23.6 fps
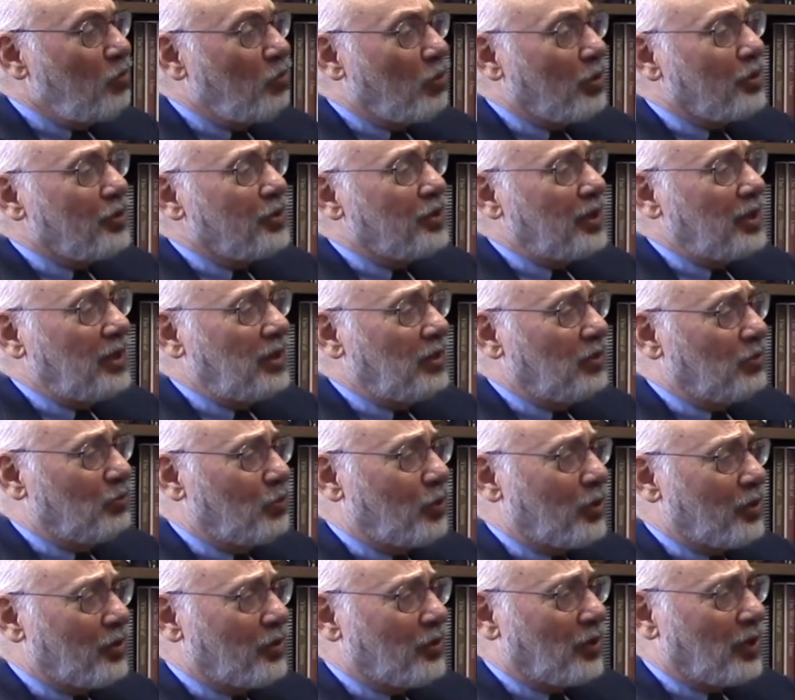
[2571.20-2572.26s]
what are the
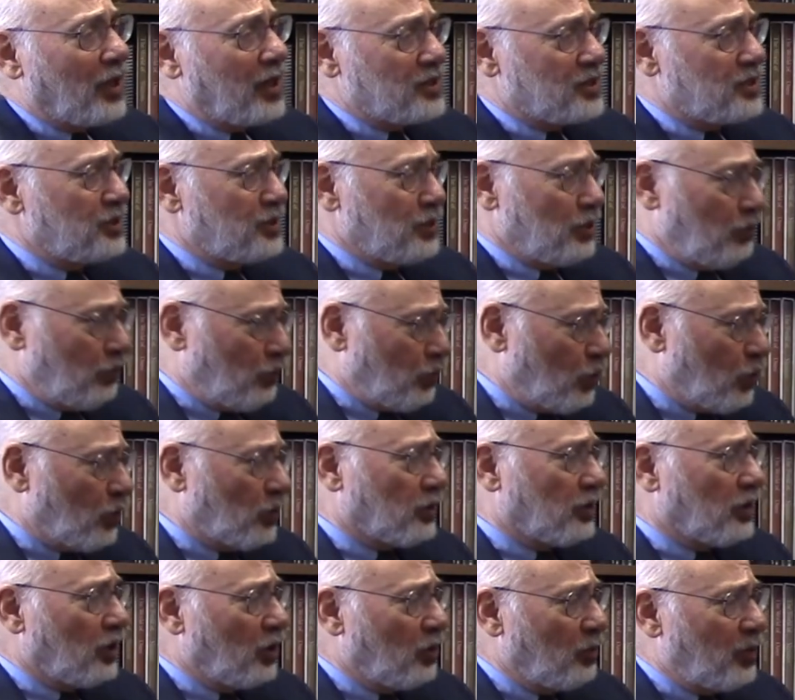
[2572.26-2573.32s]
what are the lessons? And you
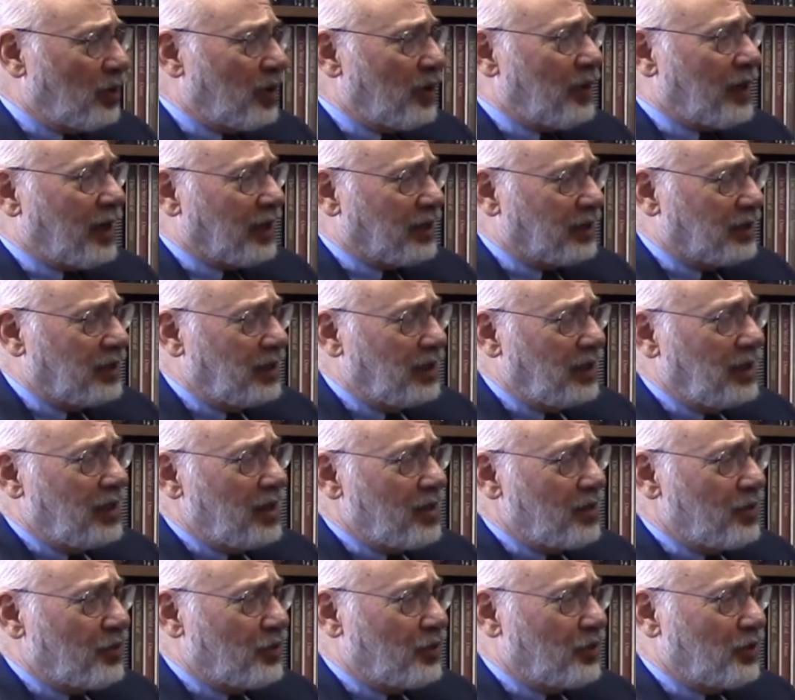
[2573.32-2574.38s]
talked a little bit about
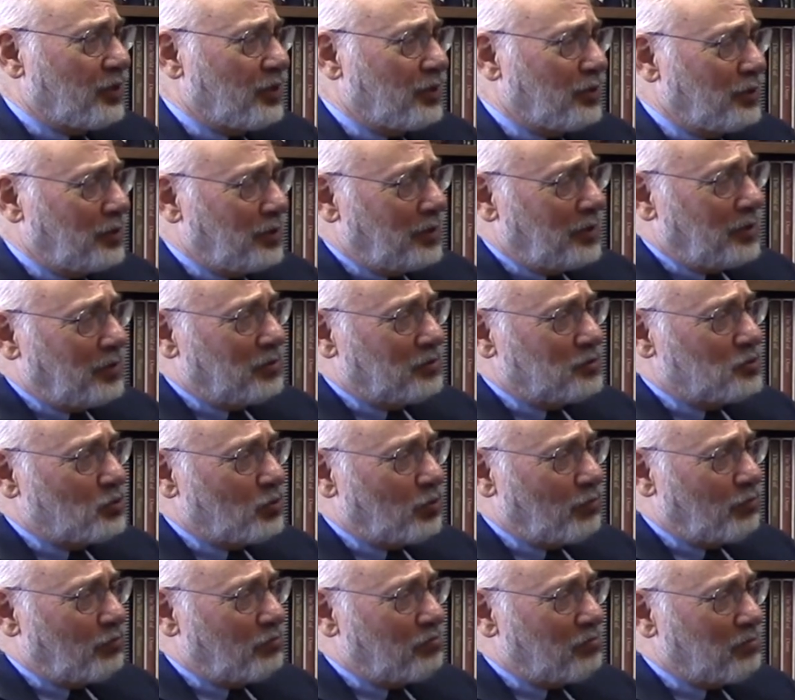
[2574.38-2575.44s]
the
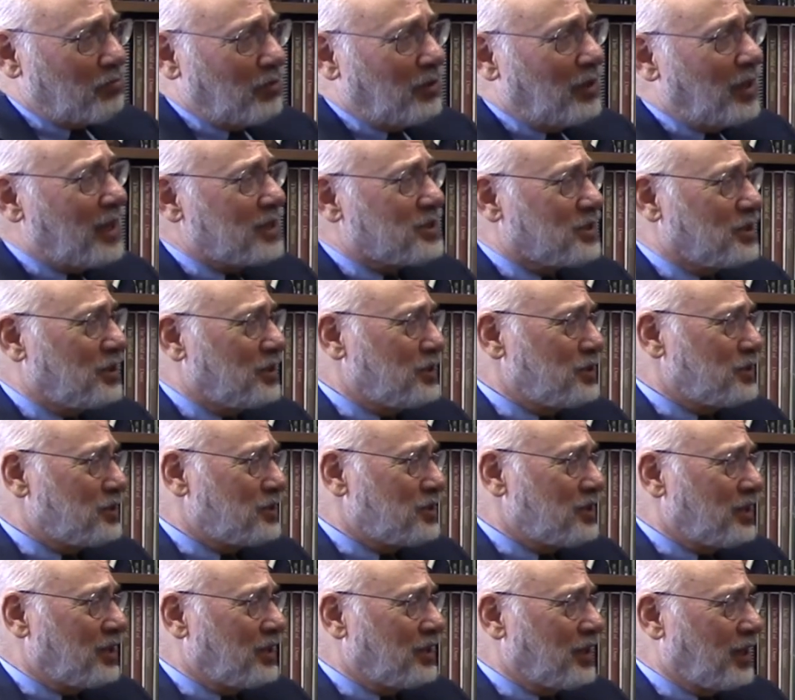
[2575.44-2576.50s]
sort of
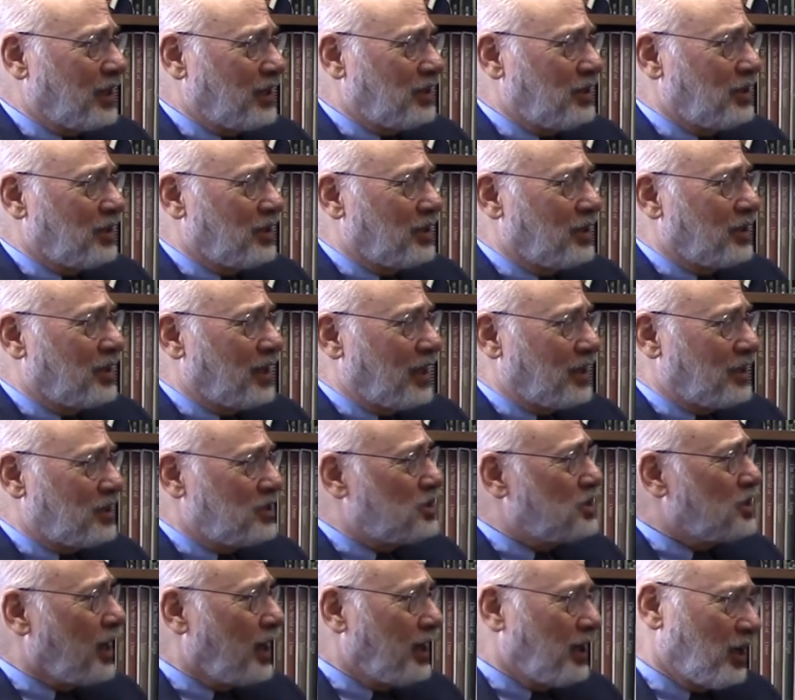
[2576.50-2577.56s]
lessons uh, that. that
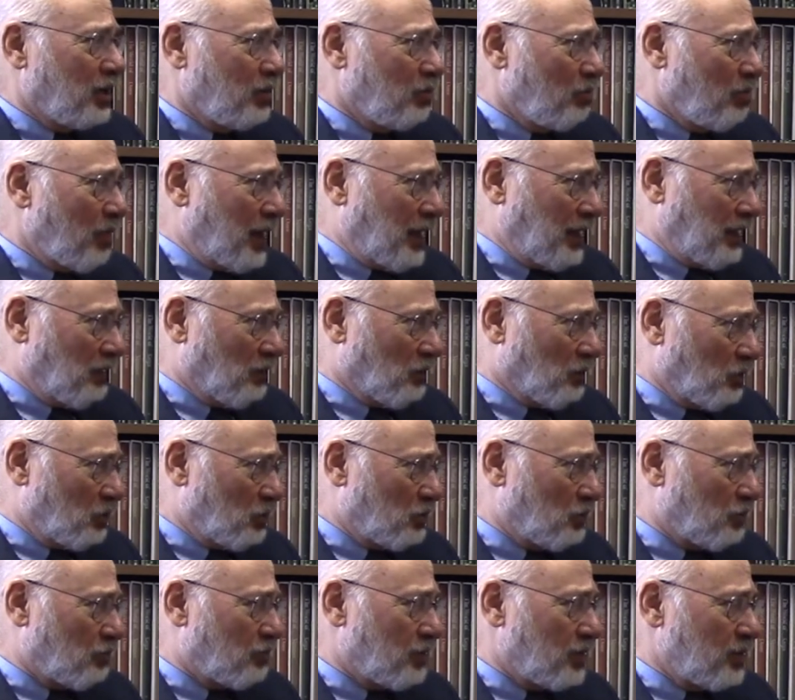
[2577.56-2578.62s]
China might
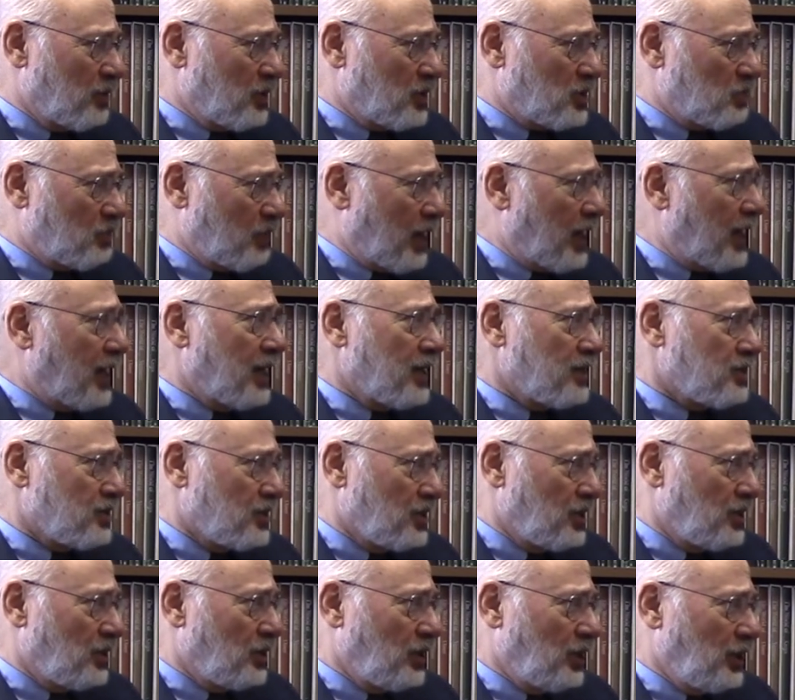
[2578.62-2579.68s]
learn from its past,
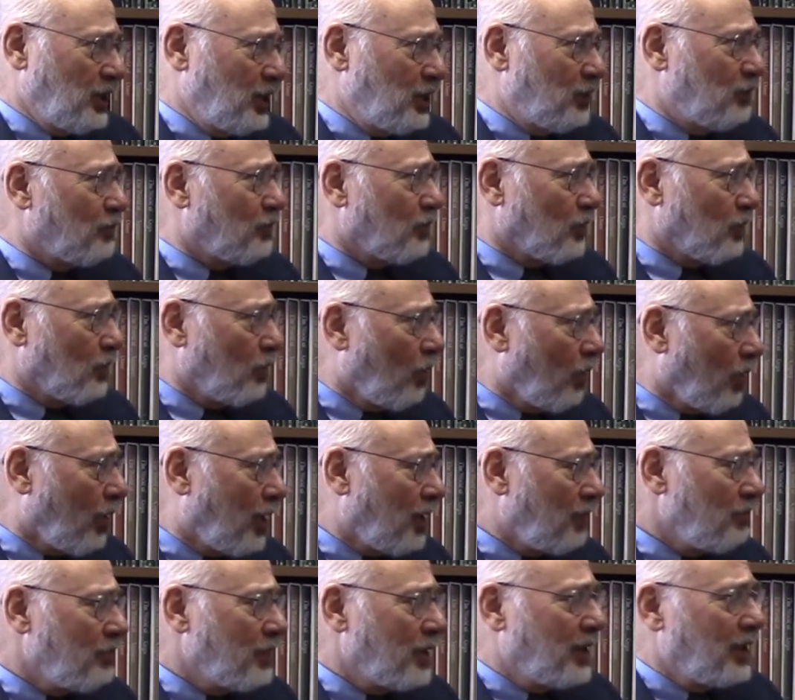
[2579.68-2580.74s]
and the need for
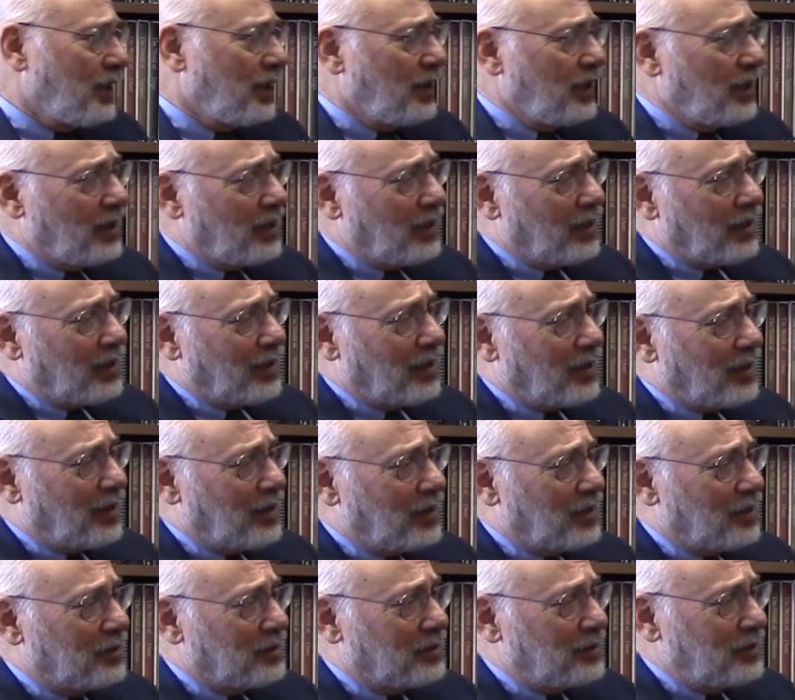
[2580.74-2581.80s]
law.
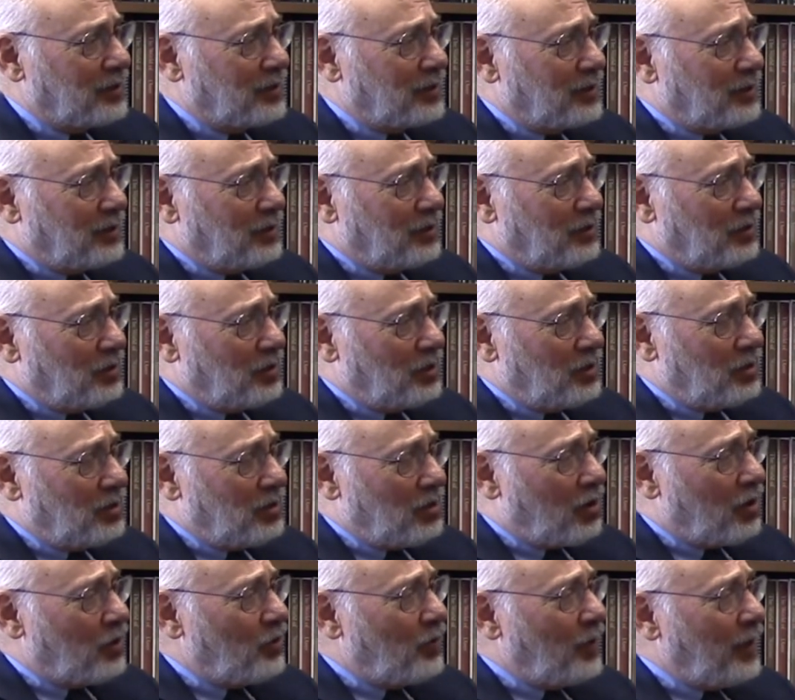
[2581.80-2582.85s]
Uh,
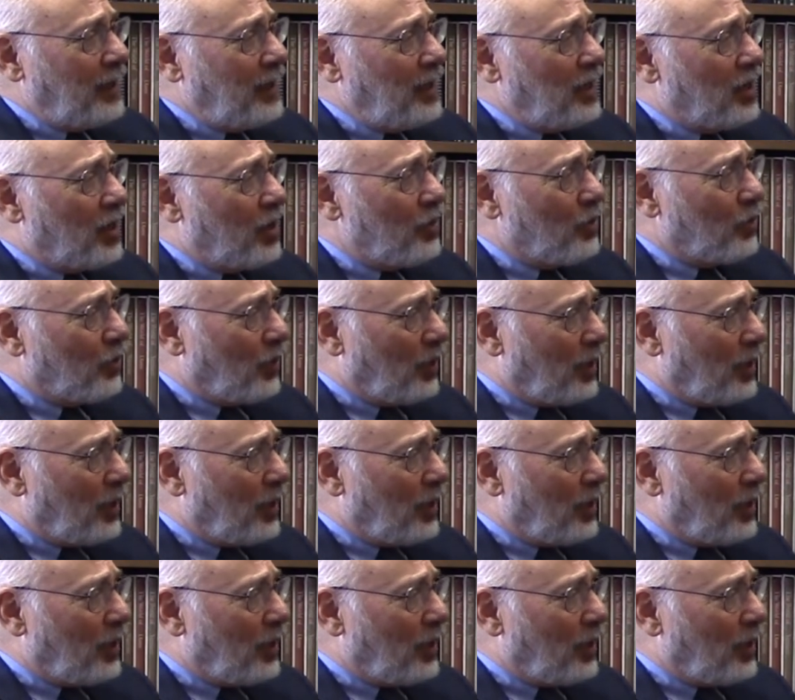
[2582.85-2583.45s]
are there any other